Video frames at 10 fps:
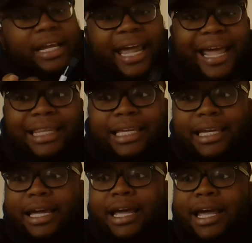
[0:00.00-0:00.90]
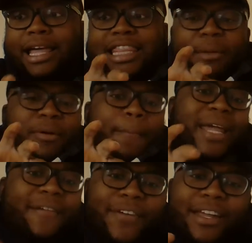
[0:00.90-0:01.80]
Kaylee. They were
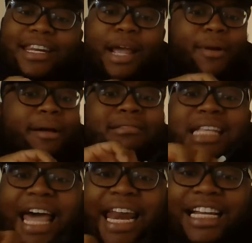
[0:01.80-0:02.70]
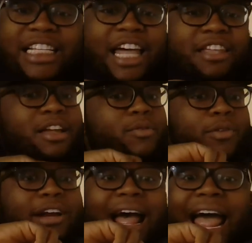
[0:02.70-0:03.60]
beefing, they were upset at each other, they were
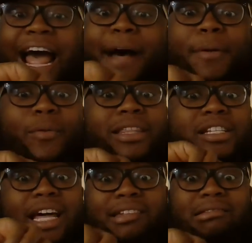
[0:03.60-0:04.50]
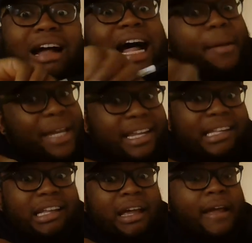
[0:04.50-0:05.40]
not happy with each other's comments,
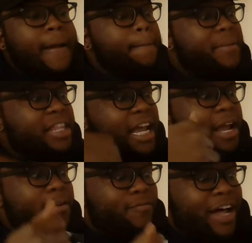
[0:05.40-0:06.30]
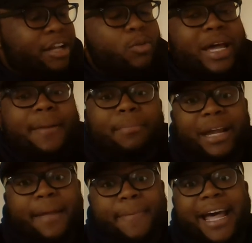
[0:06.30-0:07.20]
but they found a way to bring
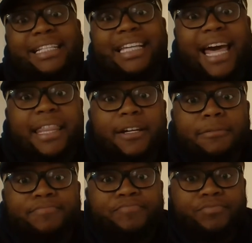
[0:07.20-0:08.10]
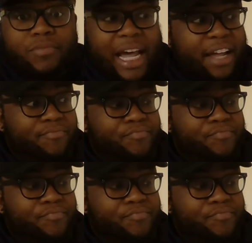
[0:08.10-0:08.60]
it back together, right?